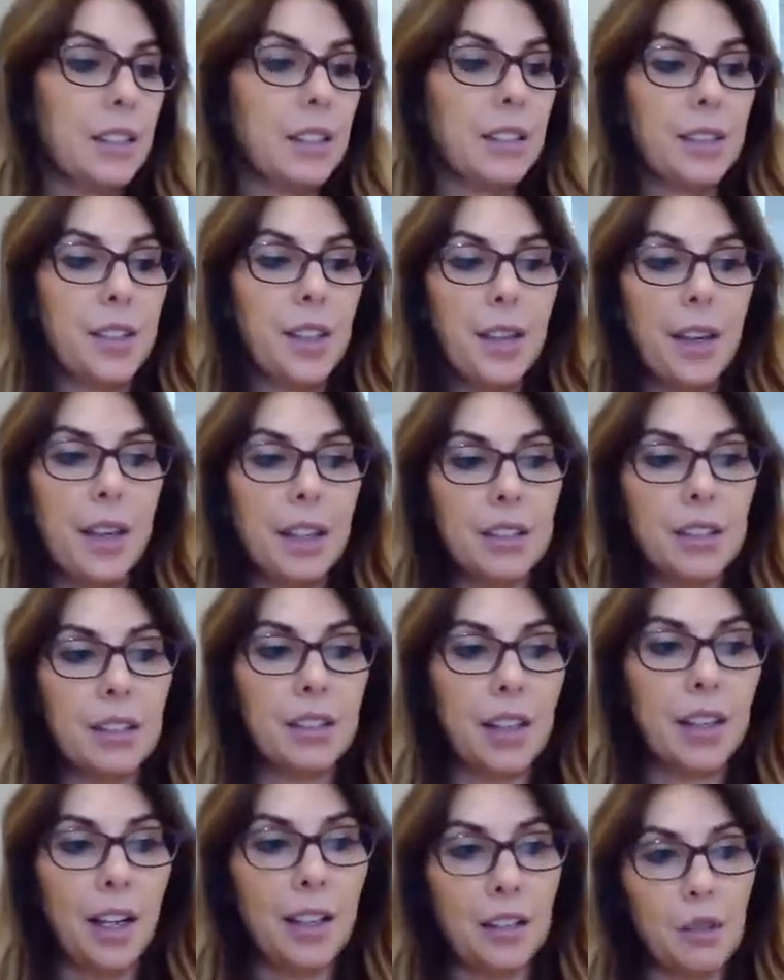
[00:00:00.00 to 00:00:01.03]
So
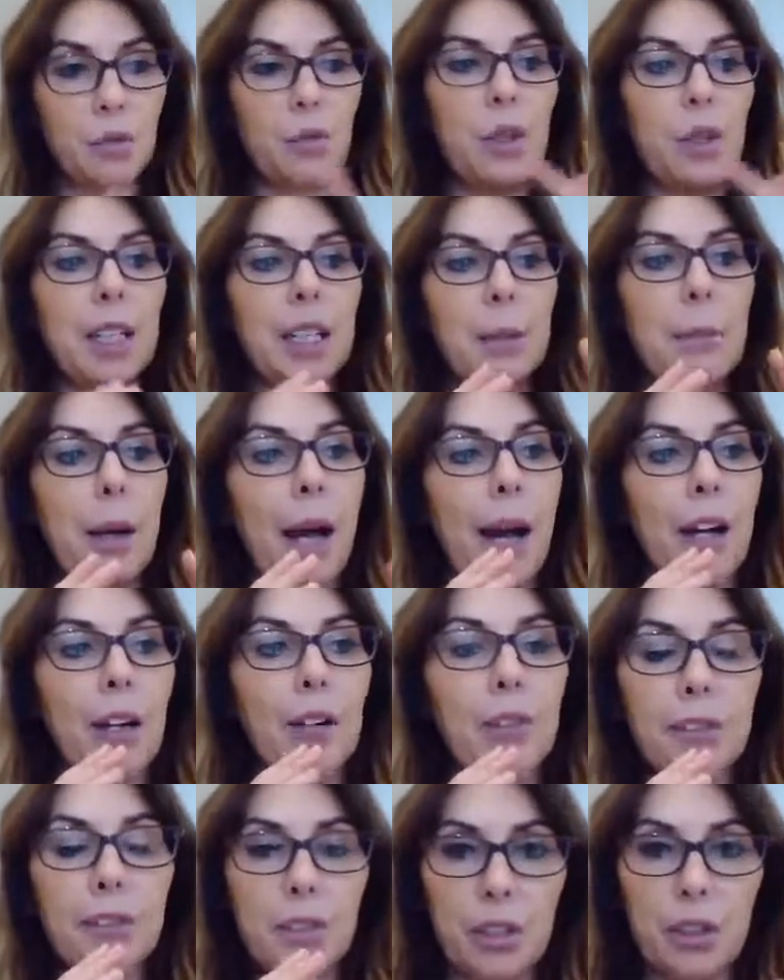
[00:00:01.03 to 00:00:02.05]
that's really
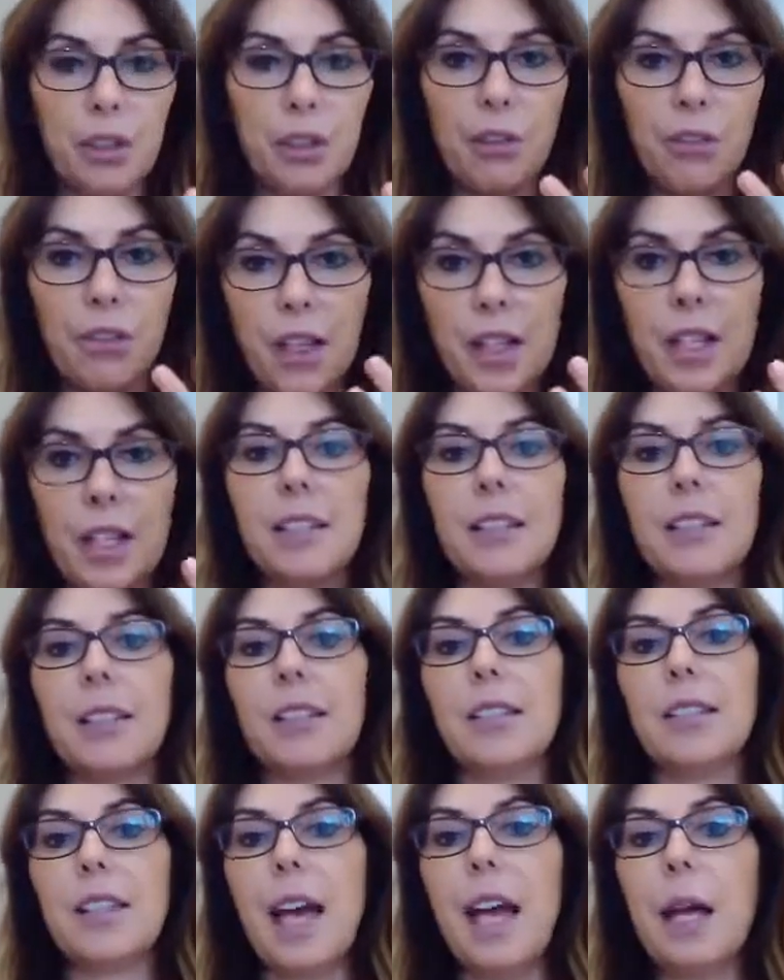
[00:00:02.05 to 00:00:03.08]
powerful. So the first
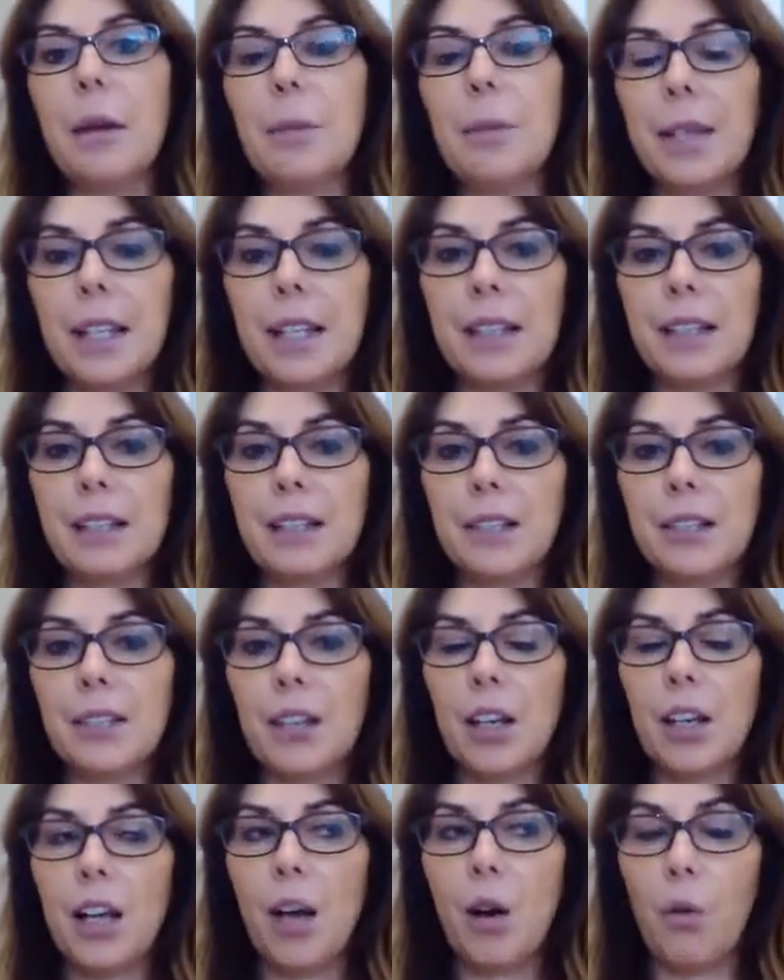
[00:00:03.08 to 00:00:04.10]
step
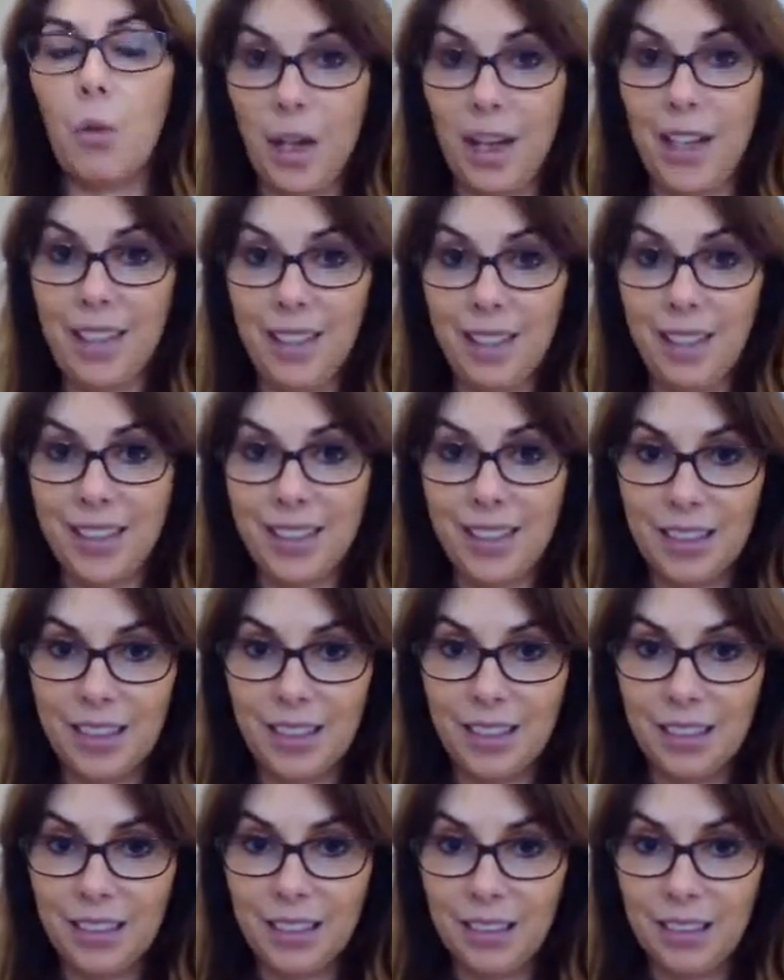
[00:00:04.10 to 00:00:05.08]
is awareness.